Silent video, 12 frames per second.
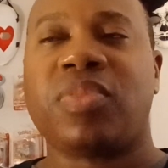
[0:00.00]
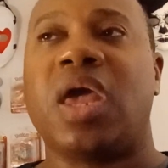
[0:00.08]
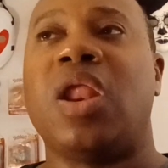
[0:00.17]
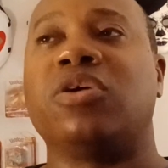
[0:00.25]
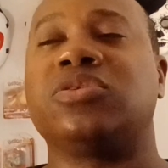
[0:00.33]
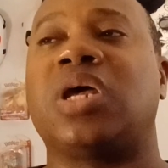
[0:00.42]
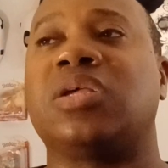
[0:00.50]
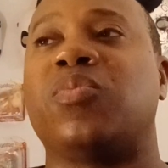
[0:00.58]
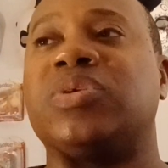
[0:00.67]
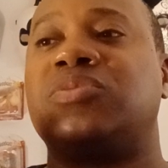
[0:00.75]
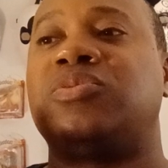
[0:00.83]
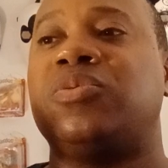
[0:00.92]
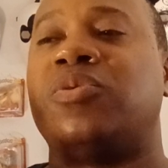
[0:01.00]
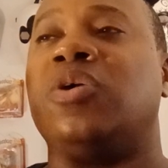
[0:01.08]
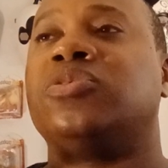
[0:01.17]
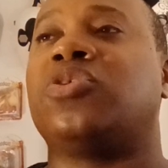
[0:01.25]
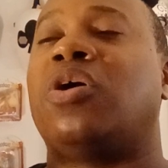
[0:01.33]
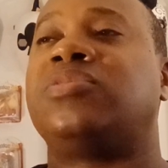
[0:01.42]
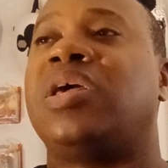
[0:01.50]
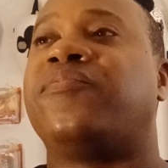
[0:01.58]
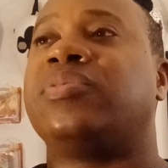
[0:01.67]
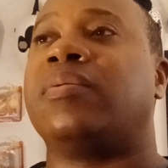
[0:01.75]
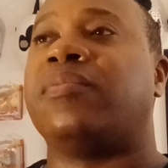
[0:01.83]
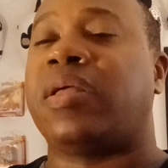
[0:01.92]
And also, like, I wish you saw things
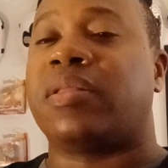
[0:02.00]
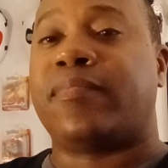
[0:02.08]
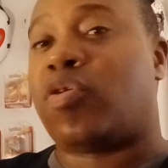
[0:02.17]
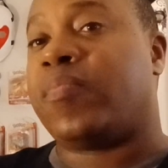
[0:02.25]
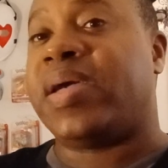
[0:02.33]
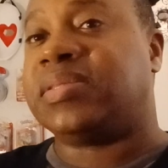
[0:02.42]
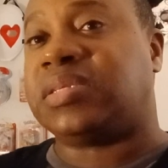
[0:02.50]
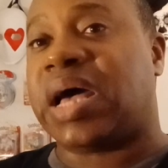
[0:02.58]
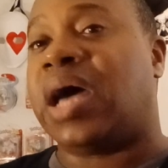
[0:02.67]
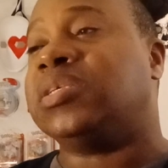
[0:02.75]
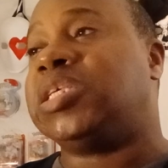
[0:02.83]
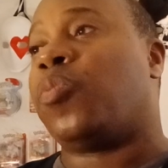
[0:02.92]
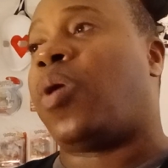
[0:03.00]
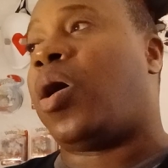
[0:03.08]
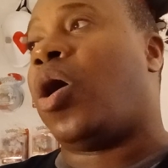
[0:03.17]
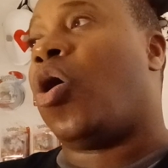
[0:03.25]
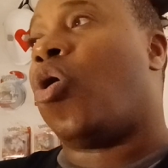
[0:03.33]
from the mermaid side and see why.